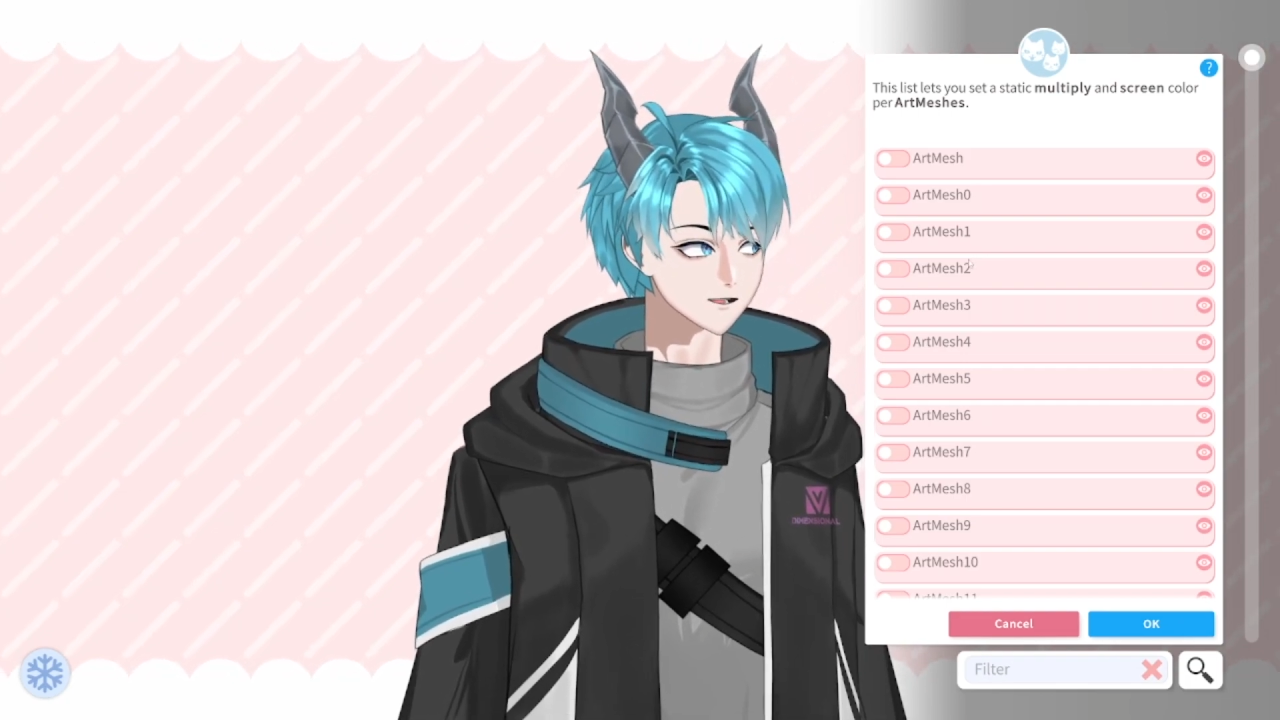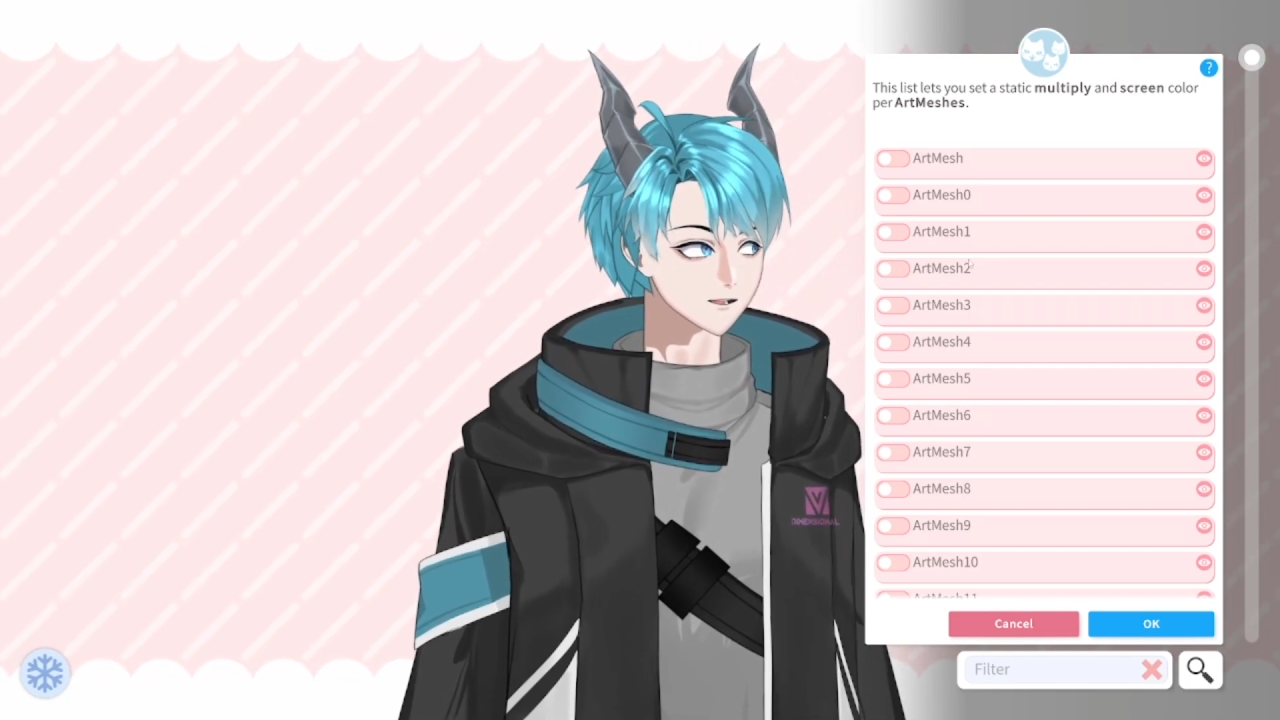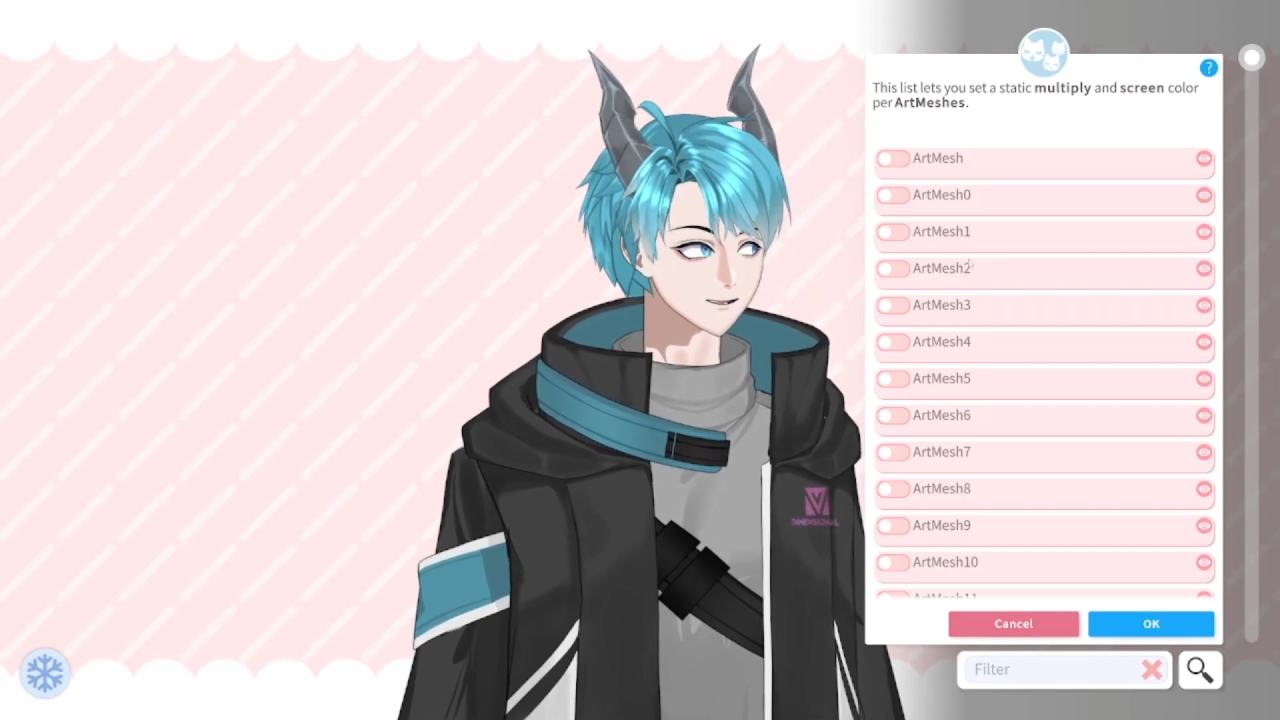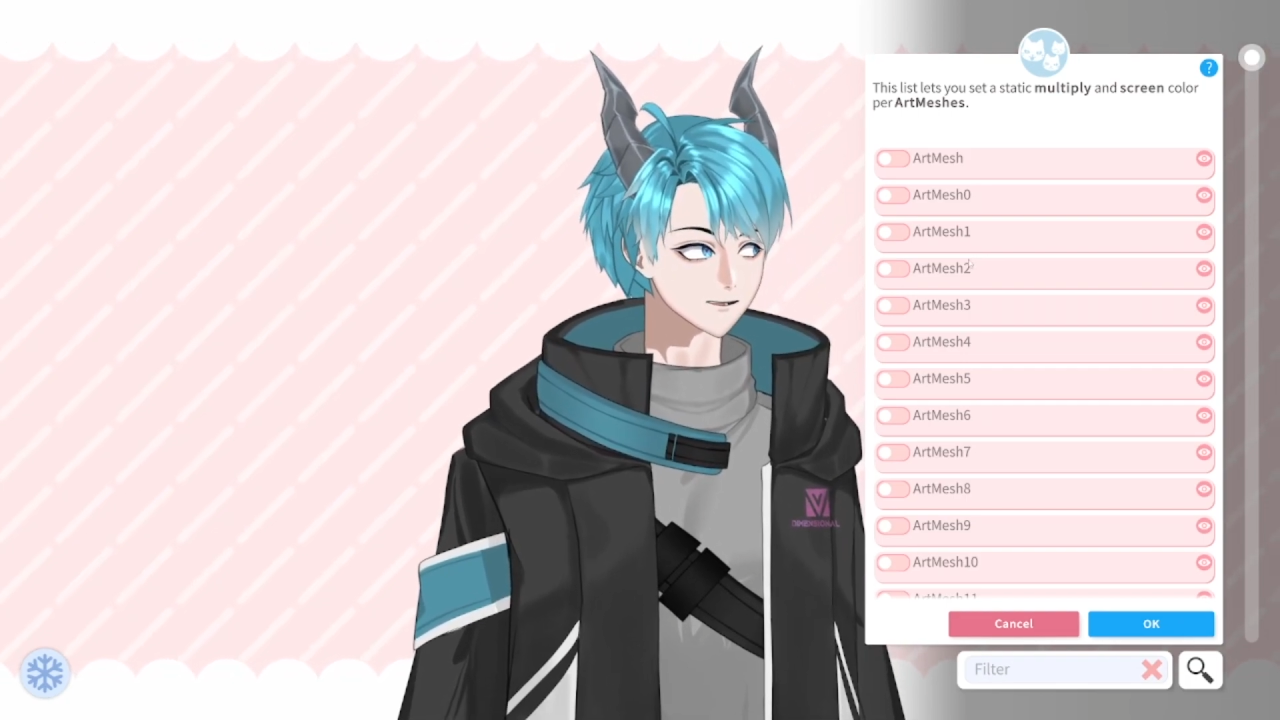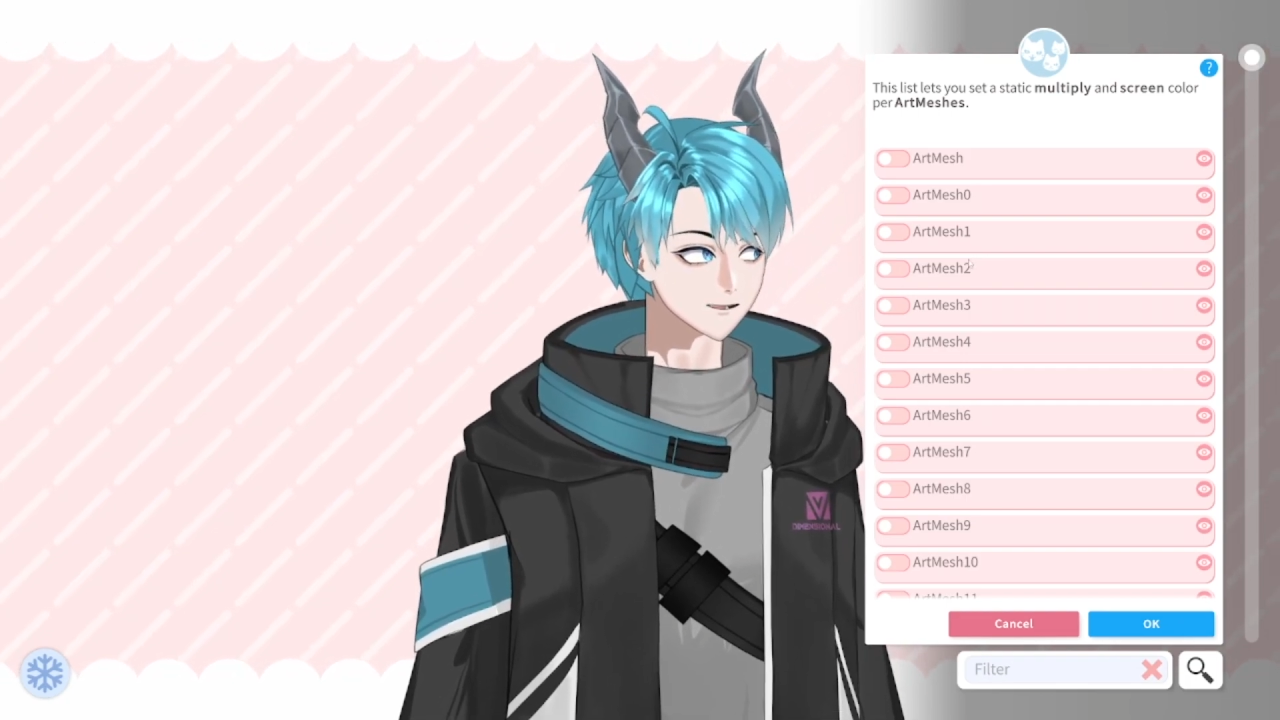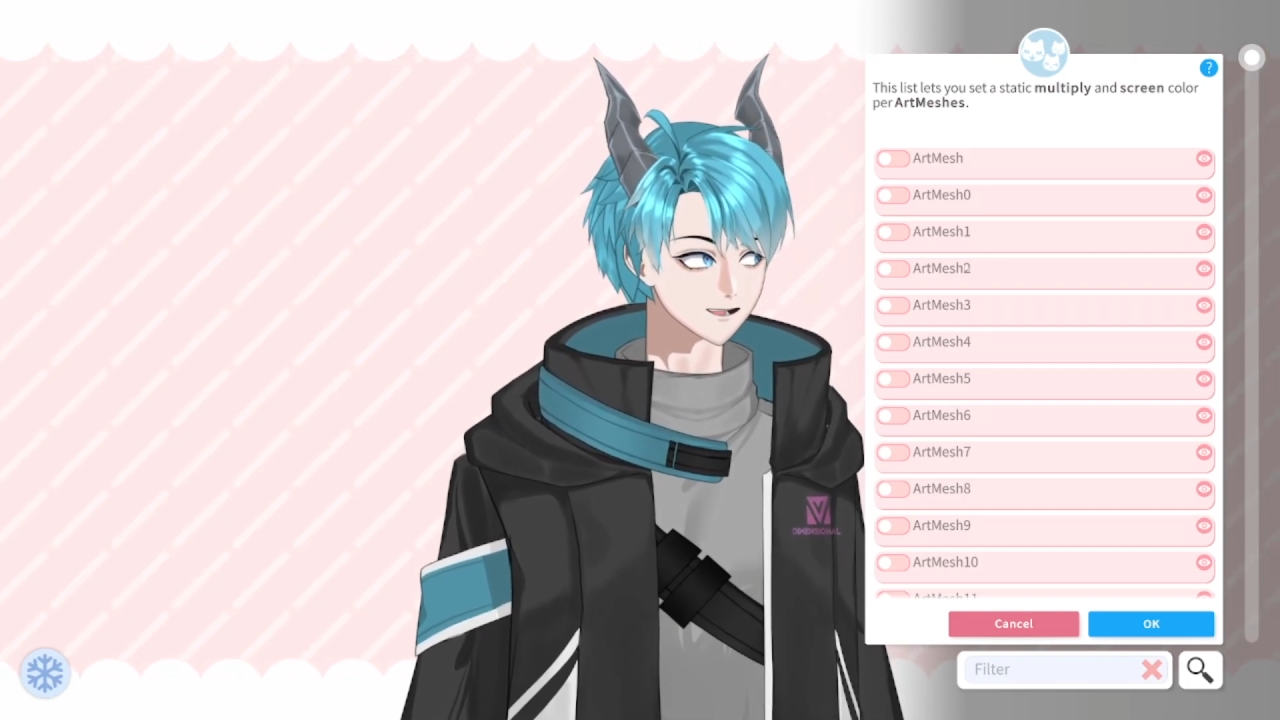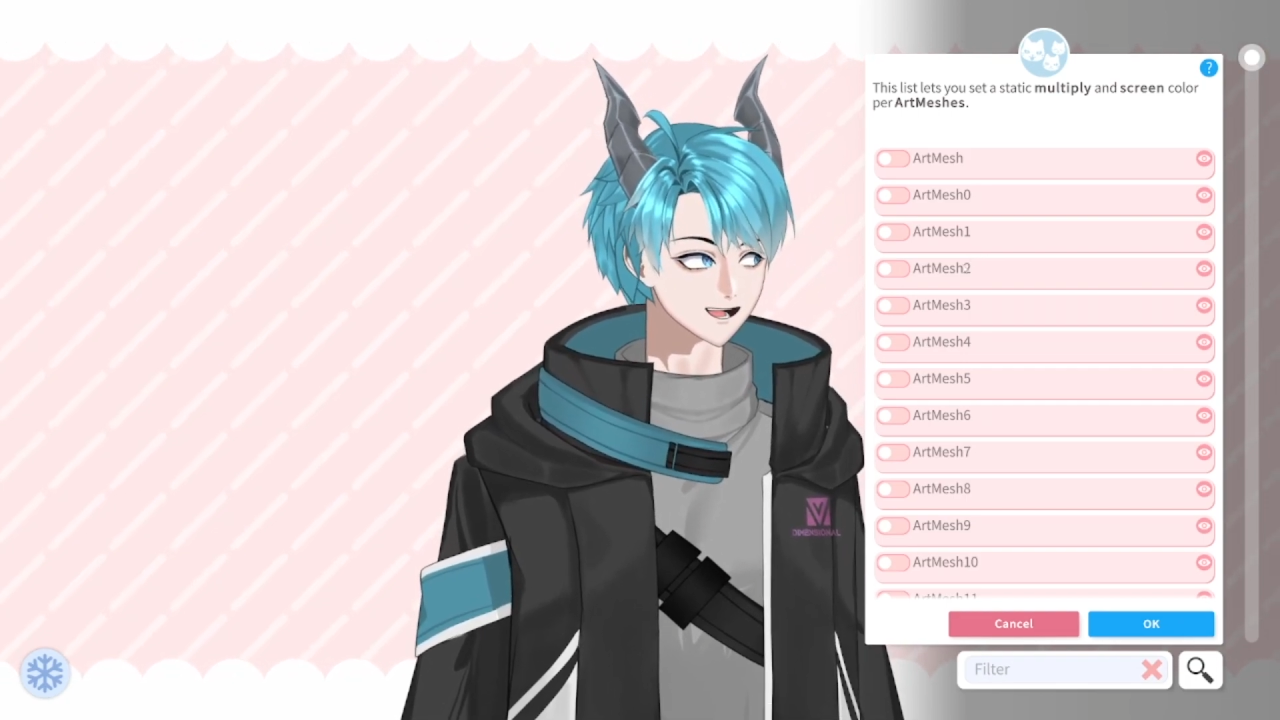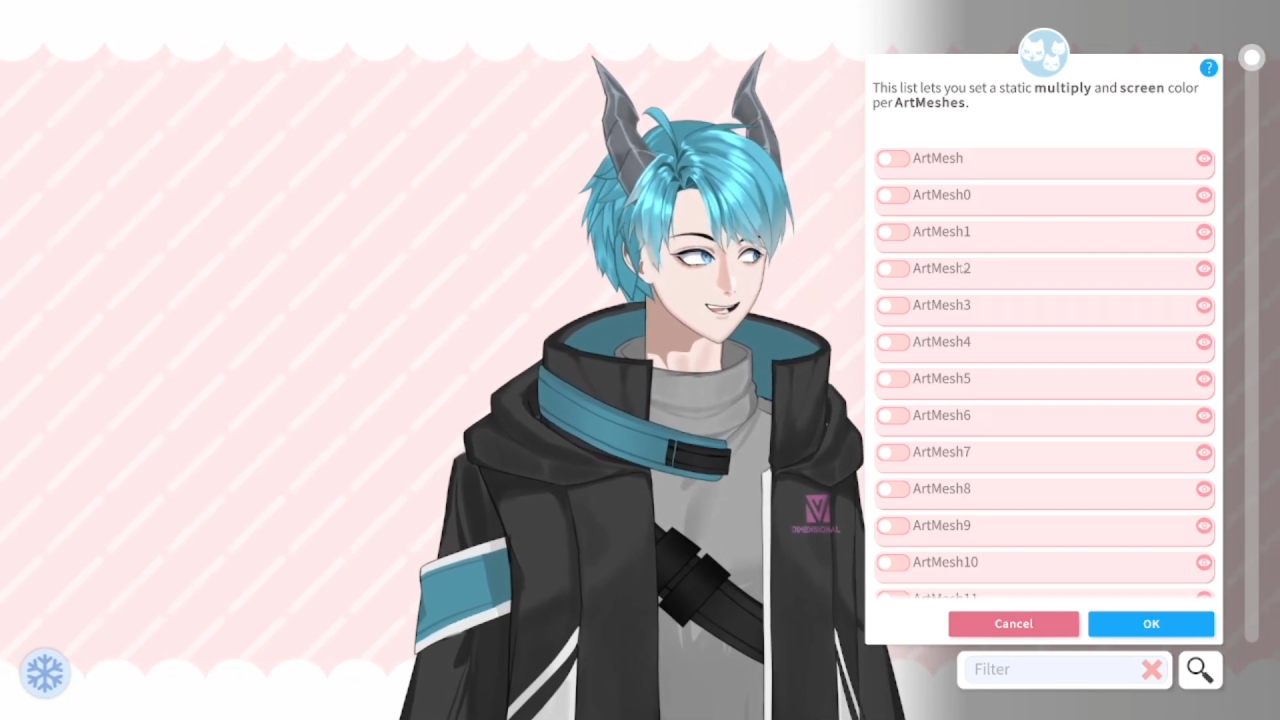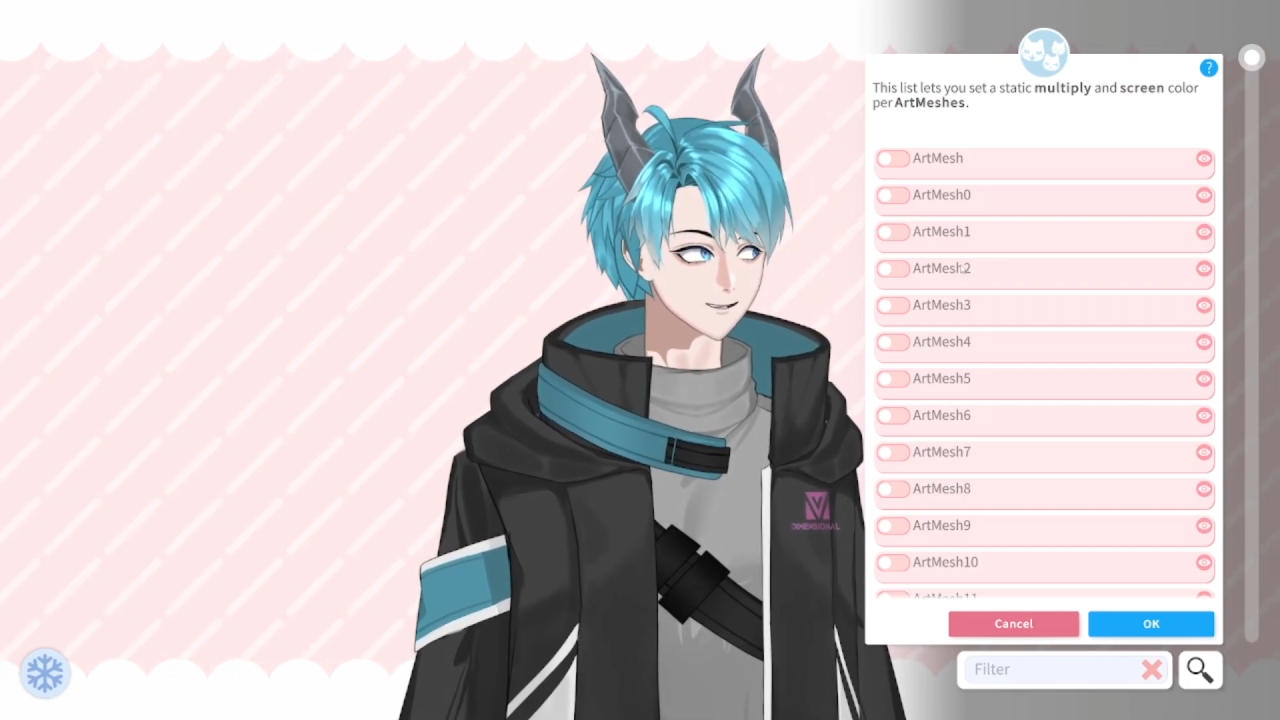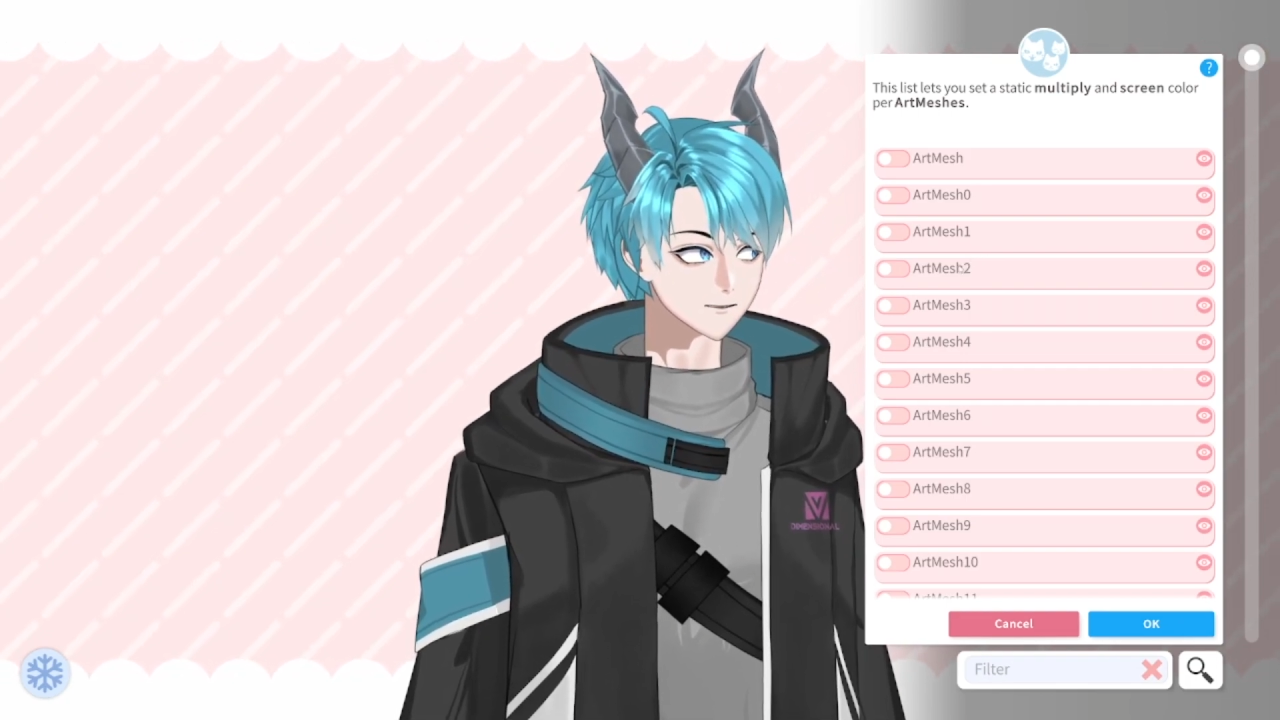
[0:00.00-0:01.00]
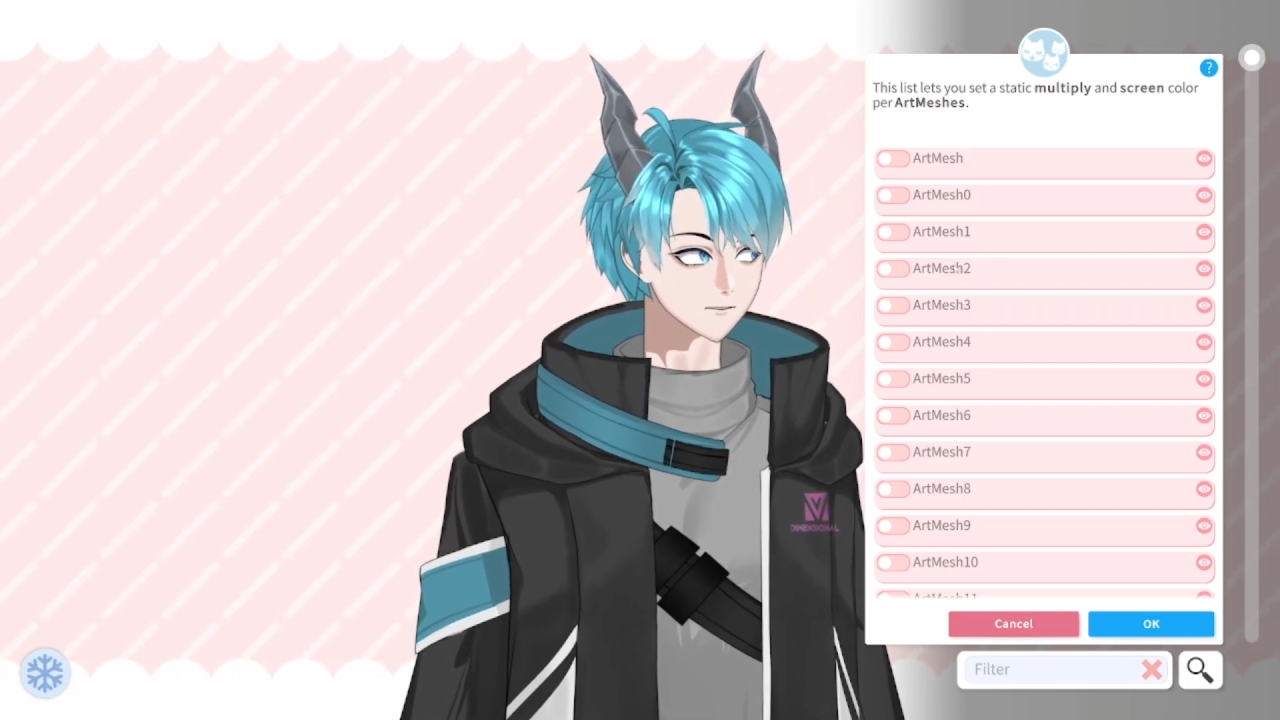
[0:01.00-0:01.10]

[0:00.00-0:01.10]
separate layer.